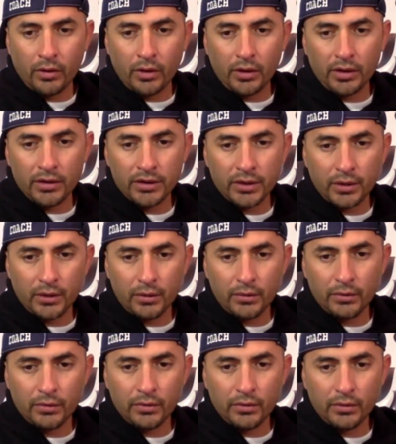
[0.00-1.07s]
Okay,
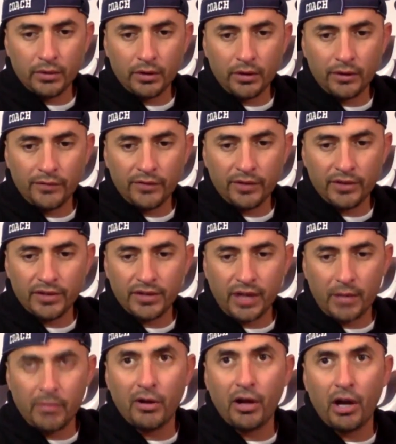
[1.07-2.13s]
so if
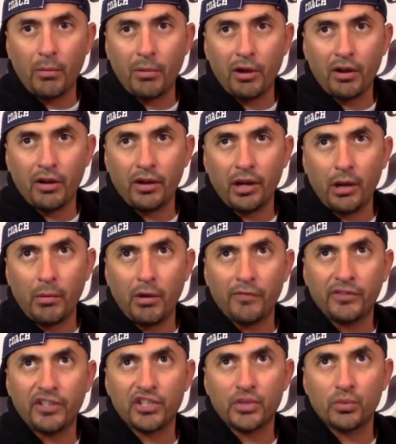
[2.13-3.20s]
this, how
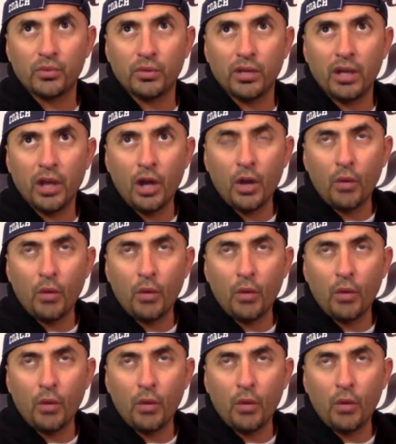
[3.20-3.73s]
about this?